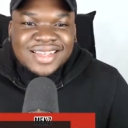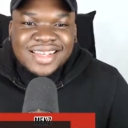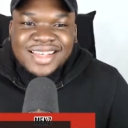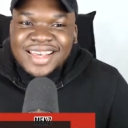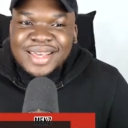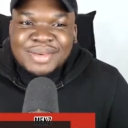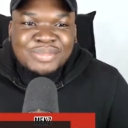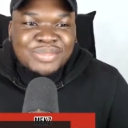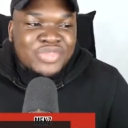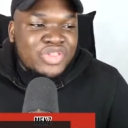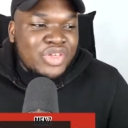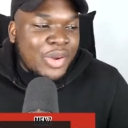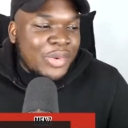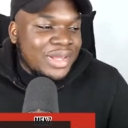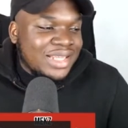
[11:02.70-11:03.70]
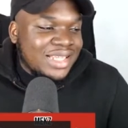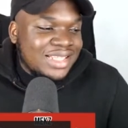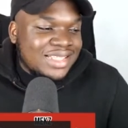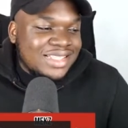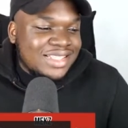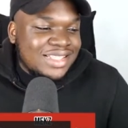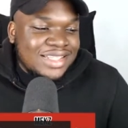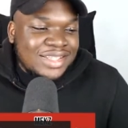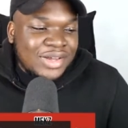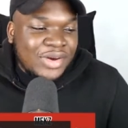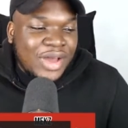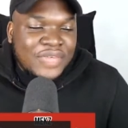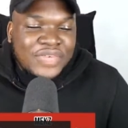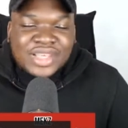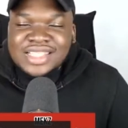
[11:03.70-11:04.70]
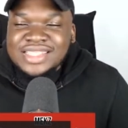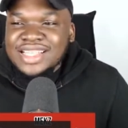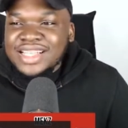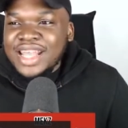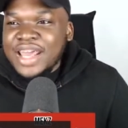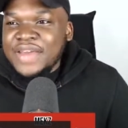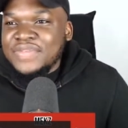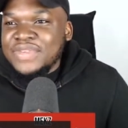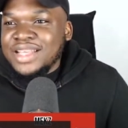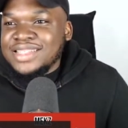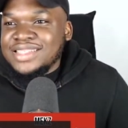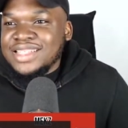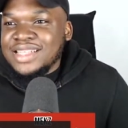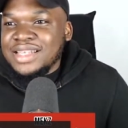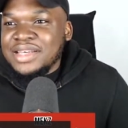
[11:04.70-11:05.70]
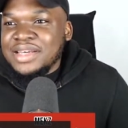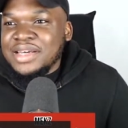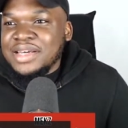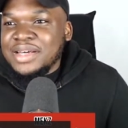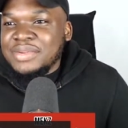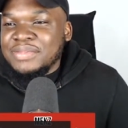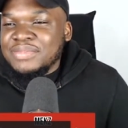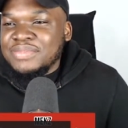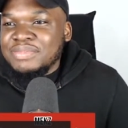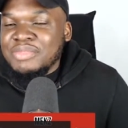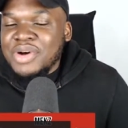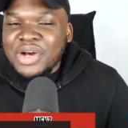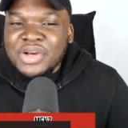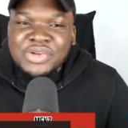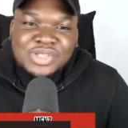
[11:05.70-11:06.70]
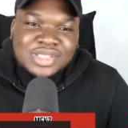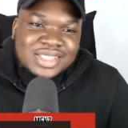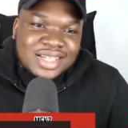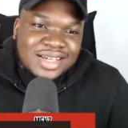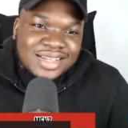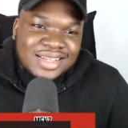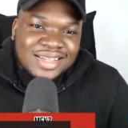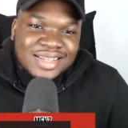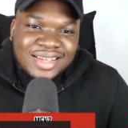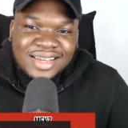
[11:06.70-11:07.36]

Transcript: him throwing these, you know, I think he's done the F10 to Marco Stunt,